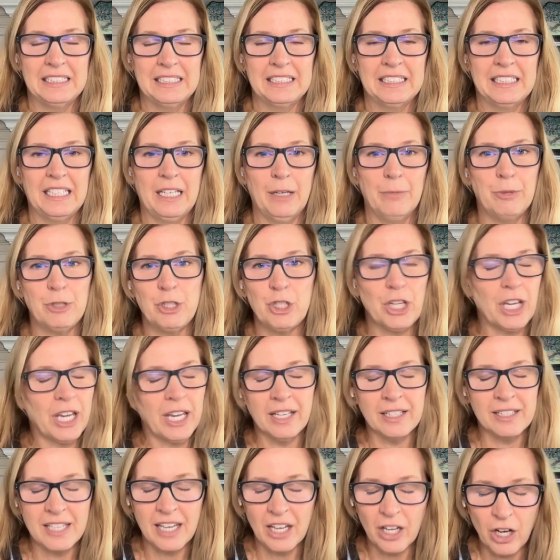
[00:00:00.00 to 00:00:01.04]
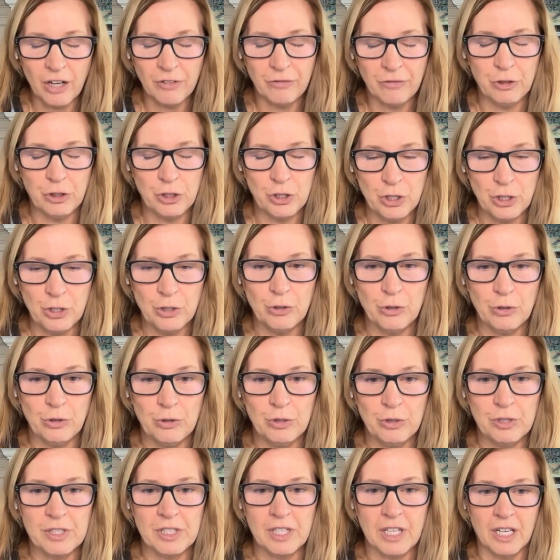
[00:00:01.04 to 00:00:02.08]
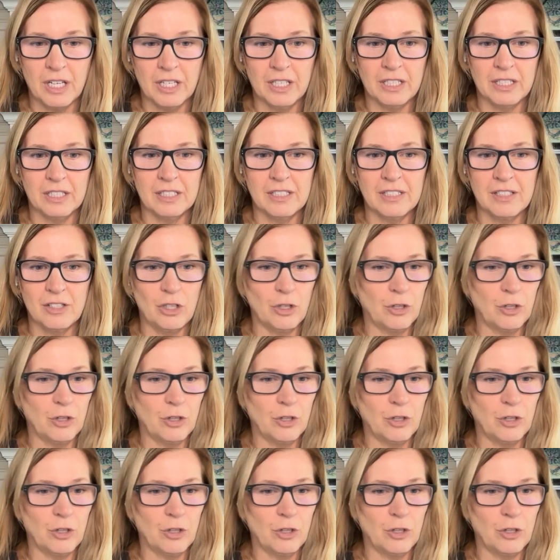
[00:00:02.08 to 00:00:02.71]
Yeah. But you can't take off your shoes because you